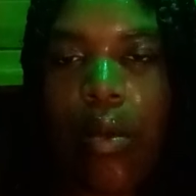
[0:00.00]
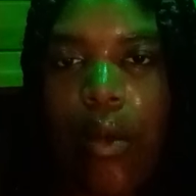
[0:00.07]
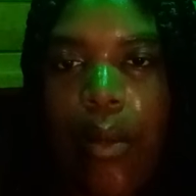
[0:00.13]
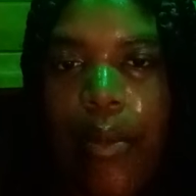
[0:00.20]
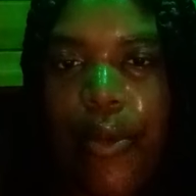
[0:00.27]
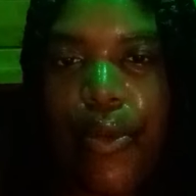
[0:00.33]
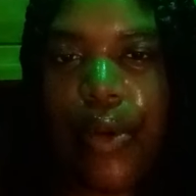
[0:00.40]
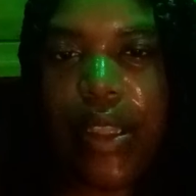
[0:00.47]

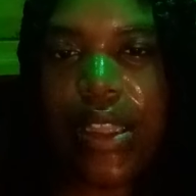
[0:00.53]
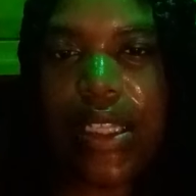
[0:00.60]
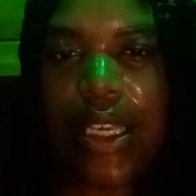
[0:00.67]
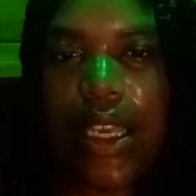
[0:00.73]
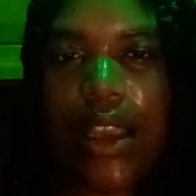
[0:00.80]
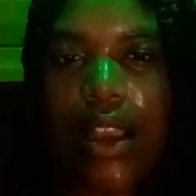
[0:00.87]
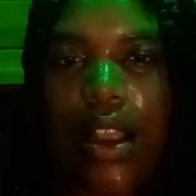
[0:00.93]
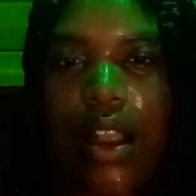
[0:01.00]
number one
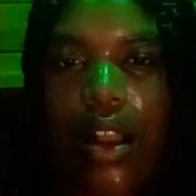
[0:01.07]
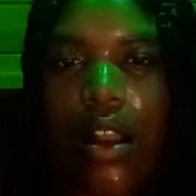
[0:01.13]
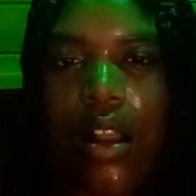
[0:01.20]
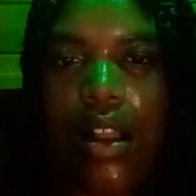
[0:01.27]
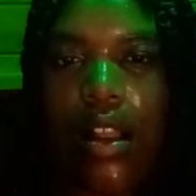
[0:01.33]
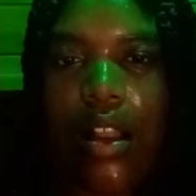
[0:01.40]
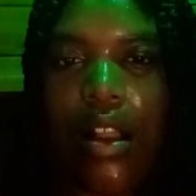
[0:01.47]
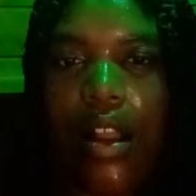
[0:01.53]
thing
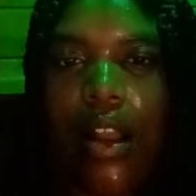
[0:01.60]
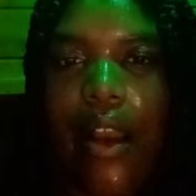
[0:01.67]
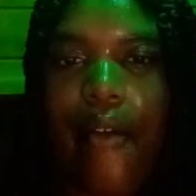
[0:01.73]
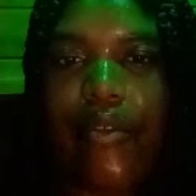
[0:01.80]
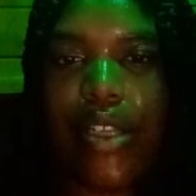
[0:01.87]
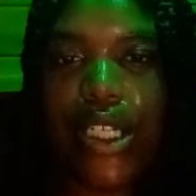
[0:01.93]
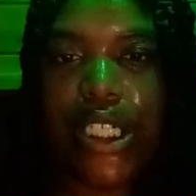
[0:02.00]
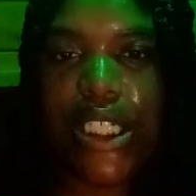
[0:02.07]

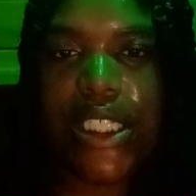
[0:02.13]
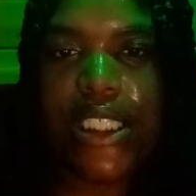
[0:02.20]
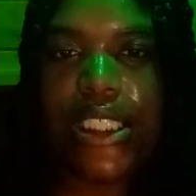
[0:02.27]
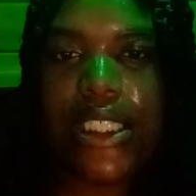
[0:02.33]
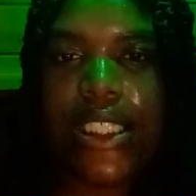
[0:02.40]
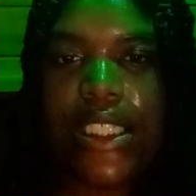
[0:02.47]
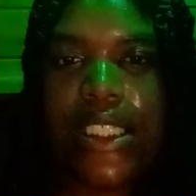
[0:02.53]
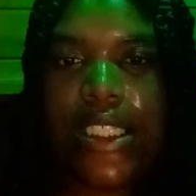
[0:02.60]
i've learned
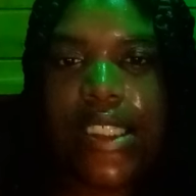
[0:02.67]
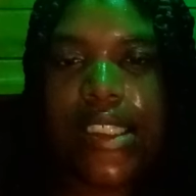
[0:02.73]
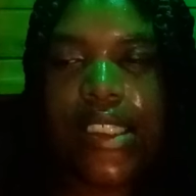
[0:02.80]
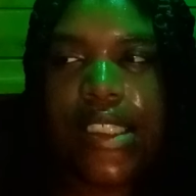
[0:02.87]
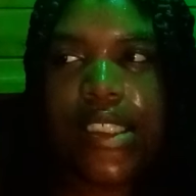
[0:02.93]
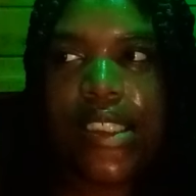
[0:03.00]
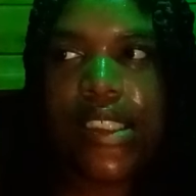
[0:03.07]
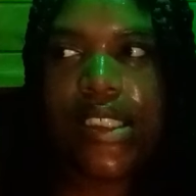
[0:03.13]

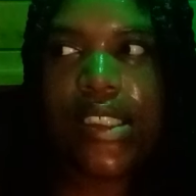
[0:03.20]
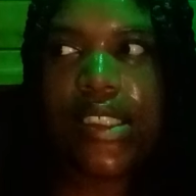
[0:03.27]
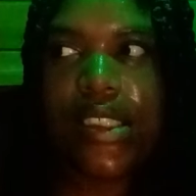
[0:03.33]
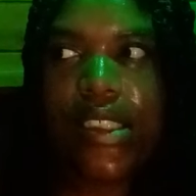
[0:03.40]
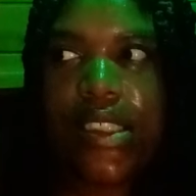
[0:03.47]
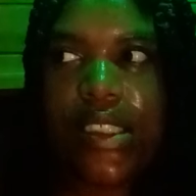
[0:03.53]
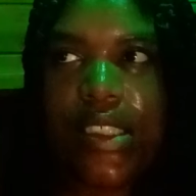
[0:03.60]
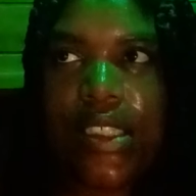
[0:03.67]

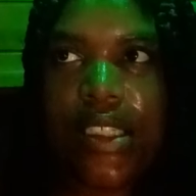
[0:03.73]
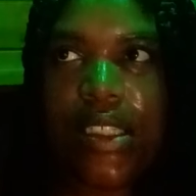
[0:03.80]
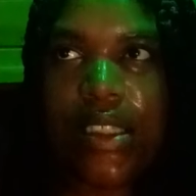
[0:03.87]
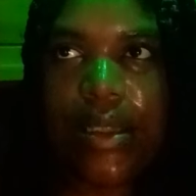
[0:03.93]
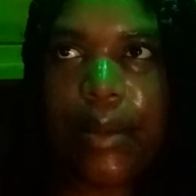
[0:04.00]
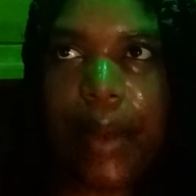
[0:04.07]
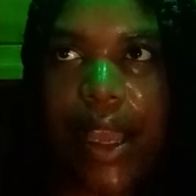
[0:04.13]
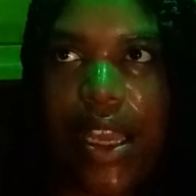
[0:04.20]

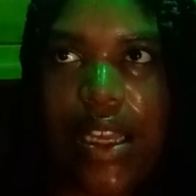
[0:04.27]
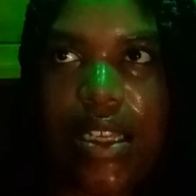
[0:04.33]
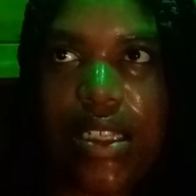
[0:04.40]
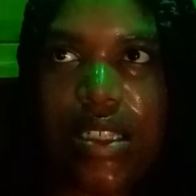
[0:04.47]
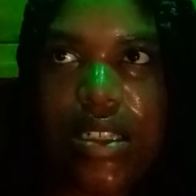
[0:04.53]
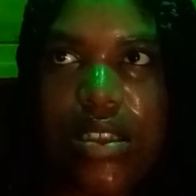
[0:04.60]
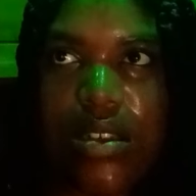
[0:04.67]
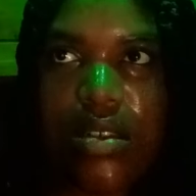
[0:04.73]
in the
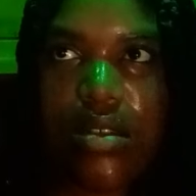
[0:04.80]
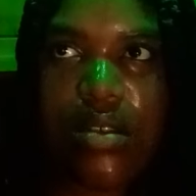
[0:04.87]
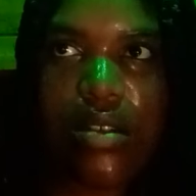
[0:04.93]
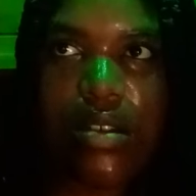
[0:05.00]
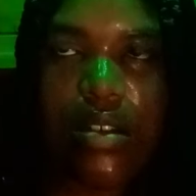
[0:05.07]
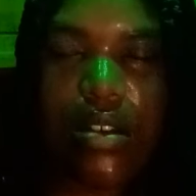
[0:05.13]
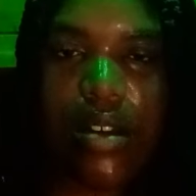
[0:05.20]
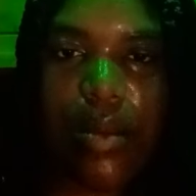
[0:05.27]
past
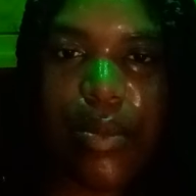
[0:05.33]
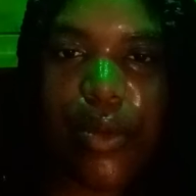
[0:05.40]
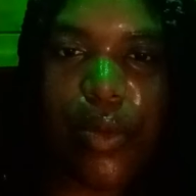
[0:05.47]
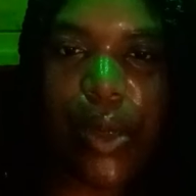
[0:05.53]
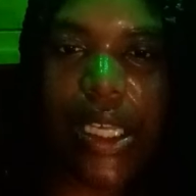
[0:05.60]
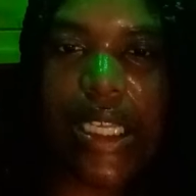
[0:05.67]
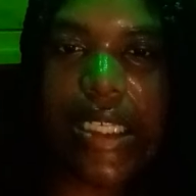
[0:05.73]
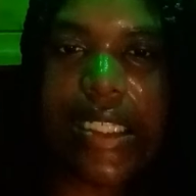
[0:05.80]
couple
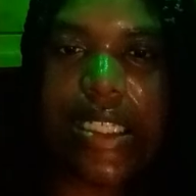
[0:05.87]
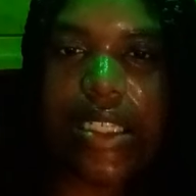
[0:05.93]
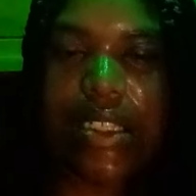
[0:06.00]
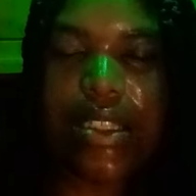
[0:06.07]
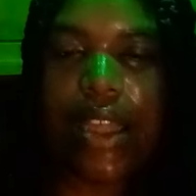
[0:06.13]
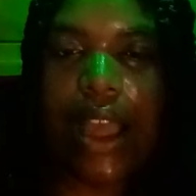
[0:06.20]
weeks is